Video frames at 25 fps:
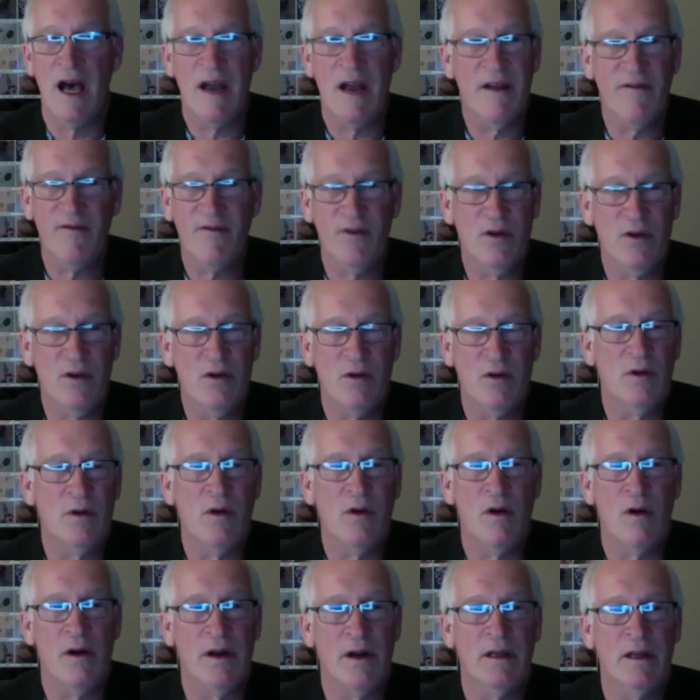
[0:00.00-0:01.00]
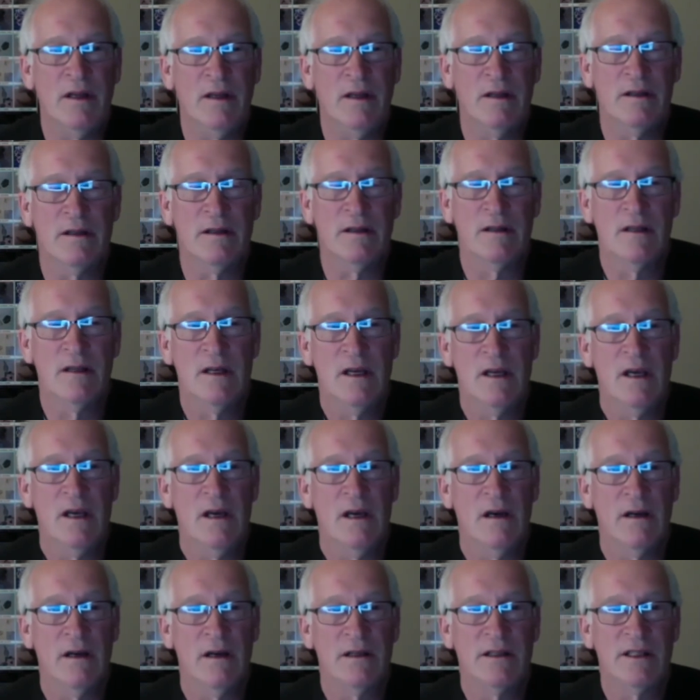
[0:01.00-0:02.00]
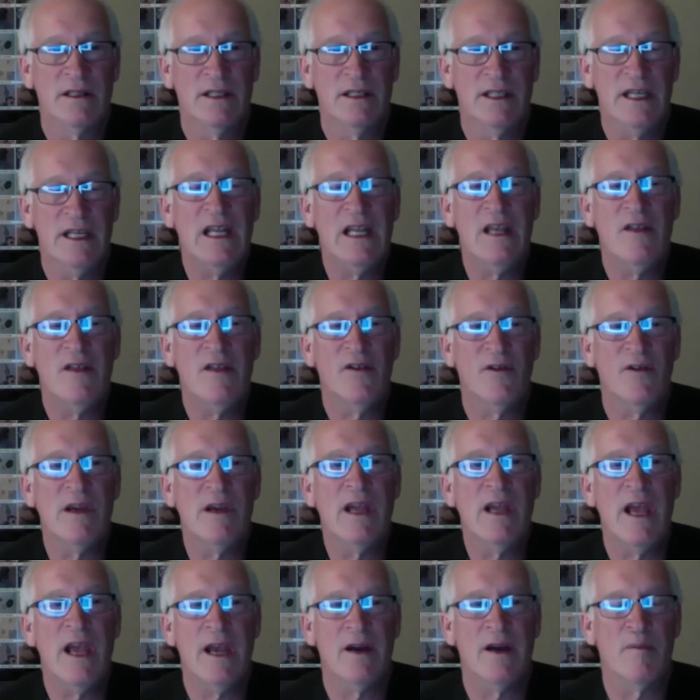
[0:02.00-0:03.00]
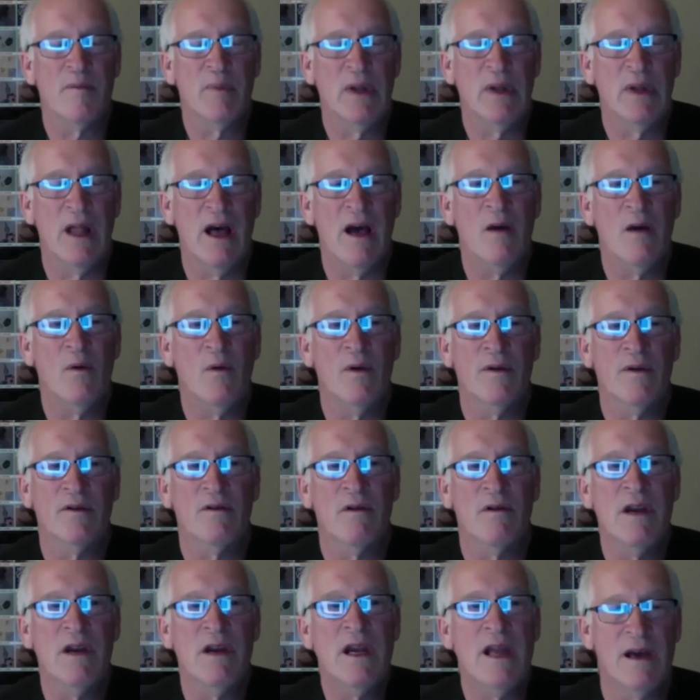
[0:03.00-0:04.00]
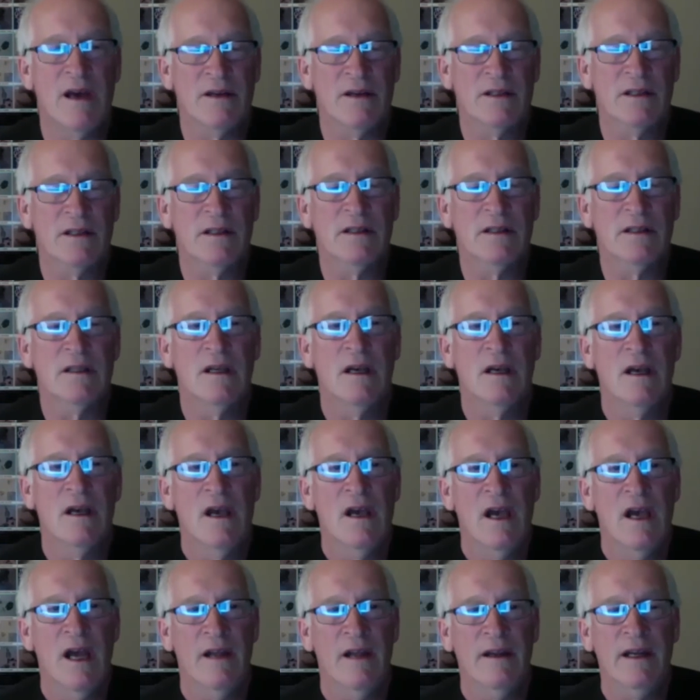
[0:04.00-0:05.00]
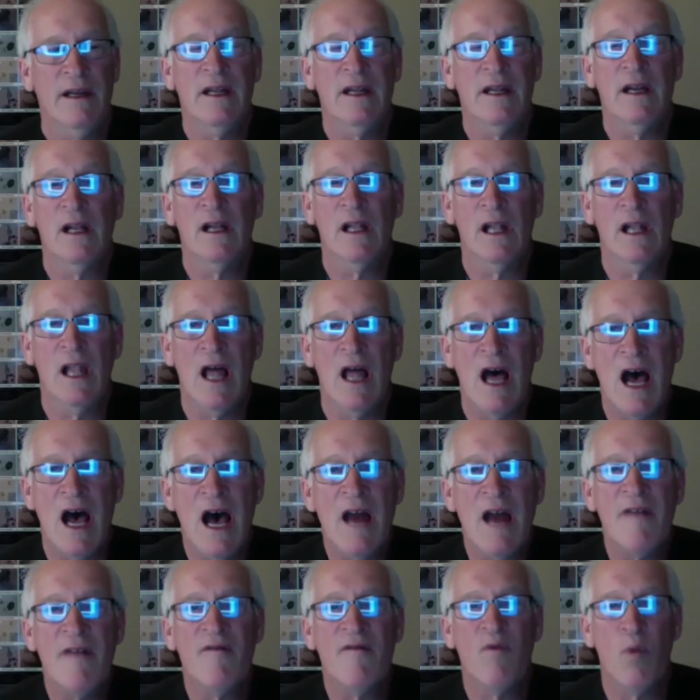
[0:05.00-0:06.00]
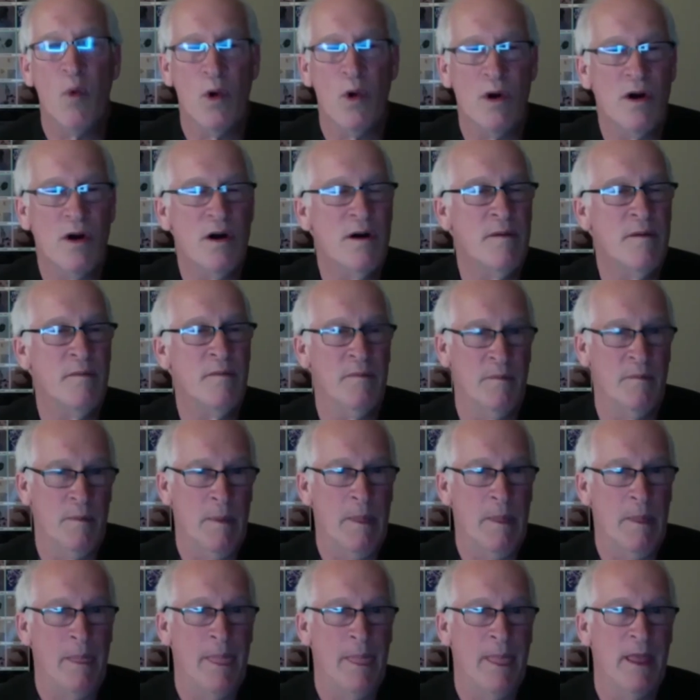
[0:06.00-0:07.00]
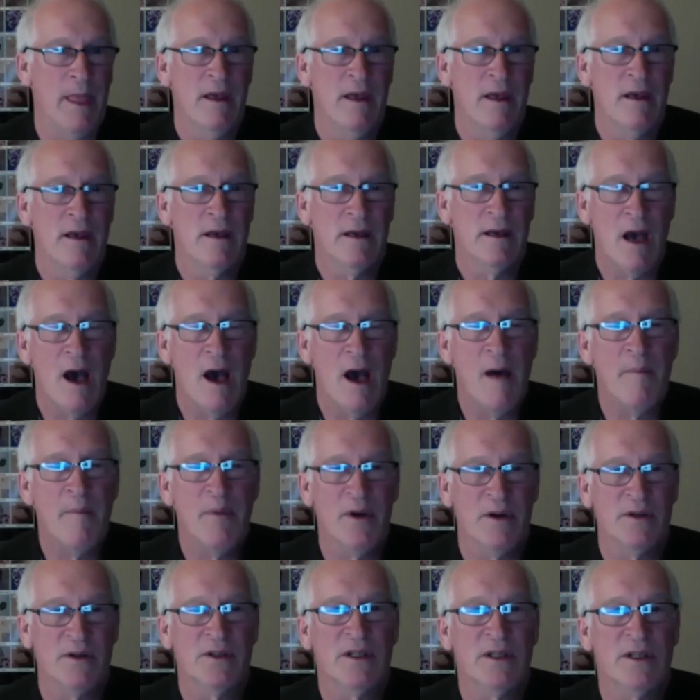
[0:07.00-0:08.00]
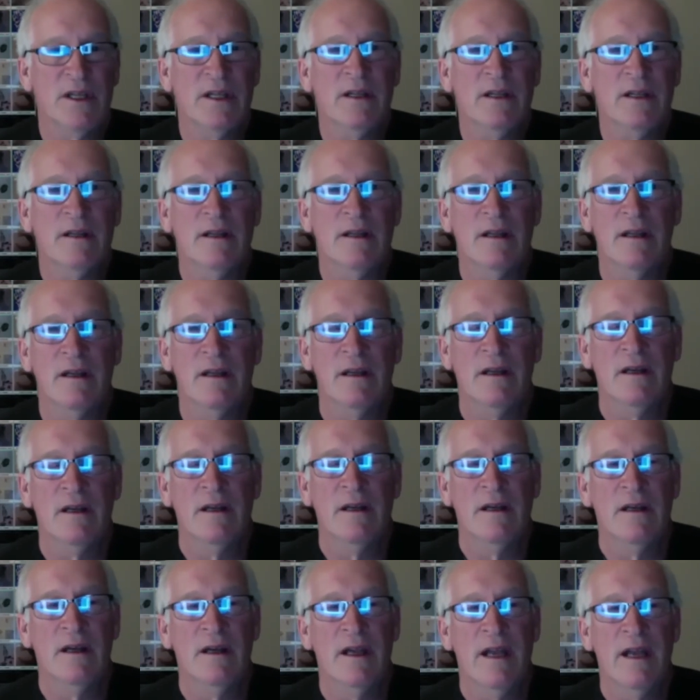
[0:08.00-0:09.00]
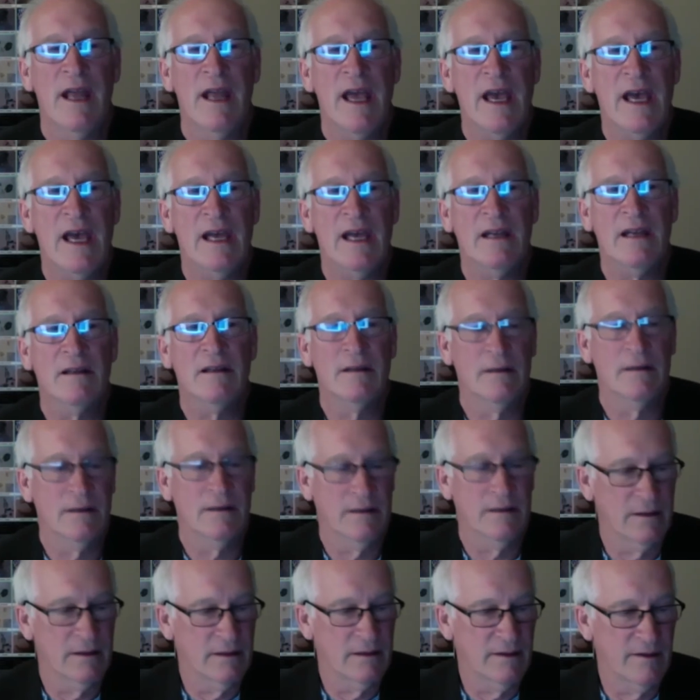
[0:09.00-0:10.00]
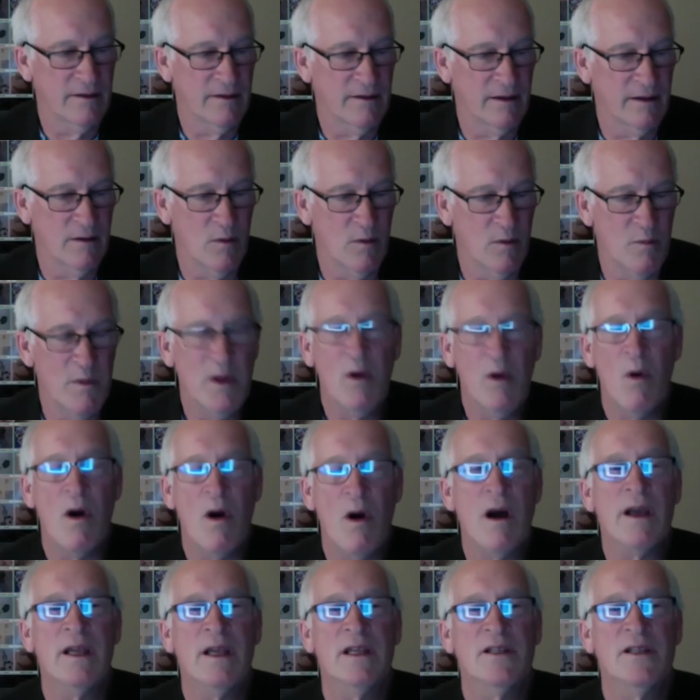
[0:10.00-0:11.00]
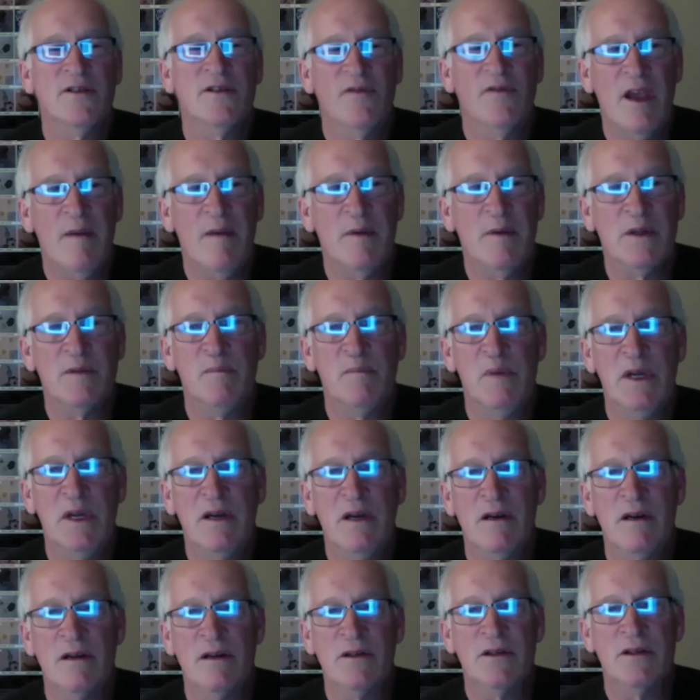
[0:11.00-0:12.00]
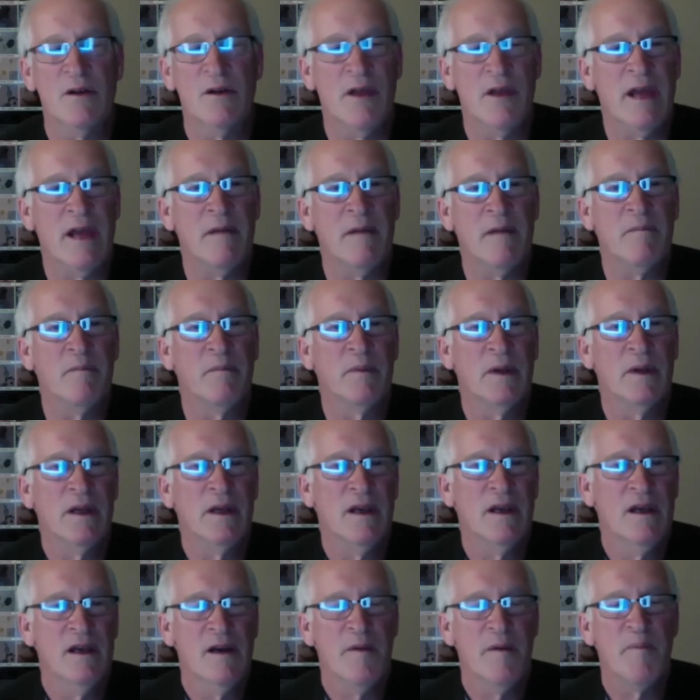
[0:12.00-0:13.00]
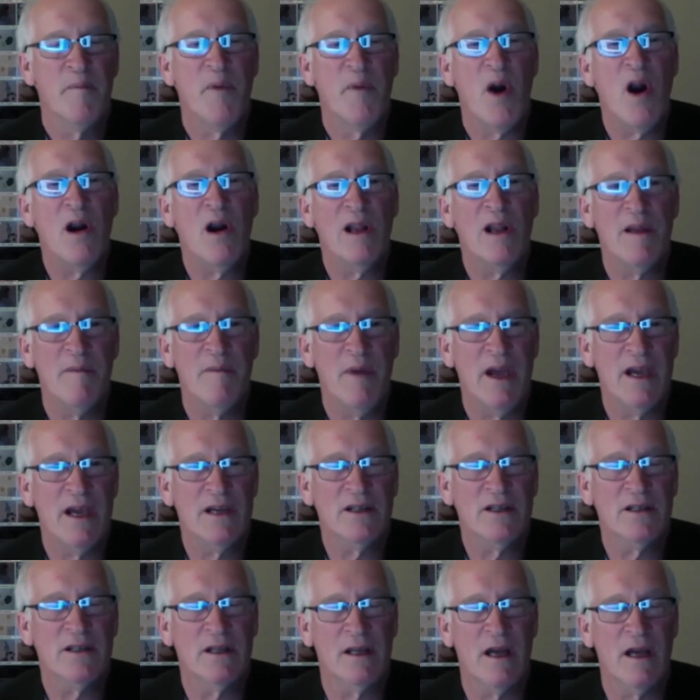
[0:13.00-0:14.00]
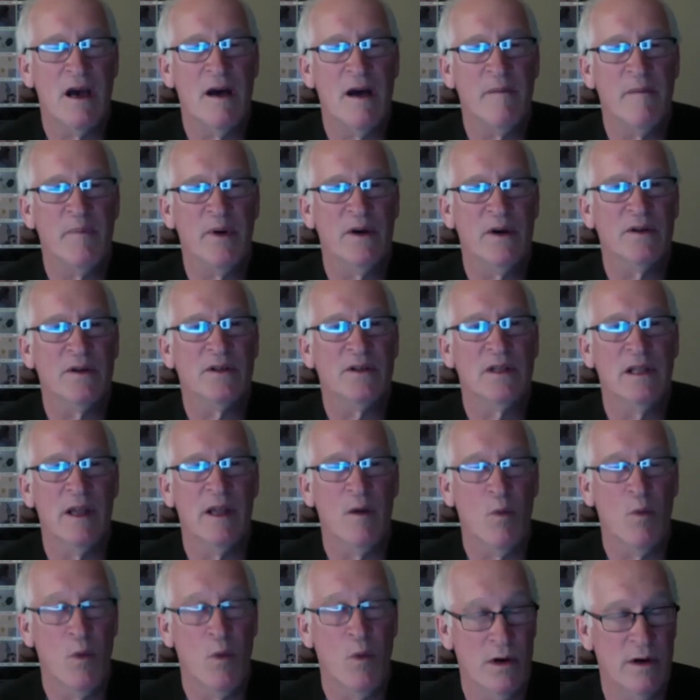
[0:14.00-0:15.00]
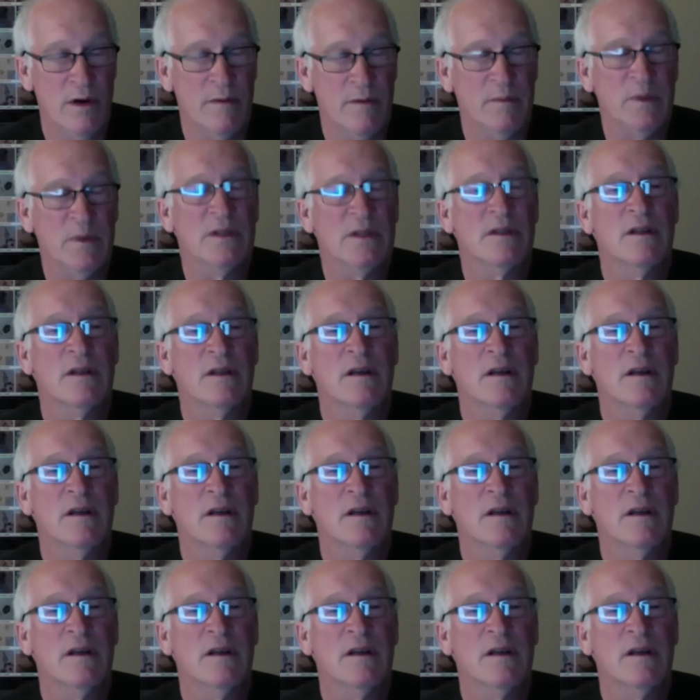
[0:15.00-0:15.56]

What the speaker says: of food on a city 3-acre plot with greenhouses. And they did a lot of worm composting and had Milwaukee's famous beers. So they had barley mash to compost and let worms,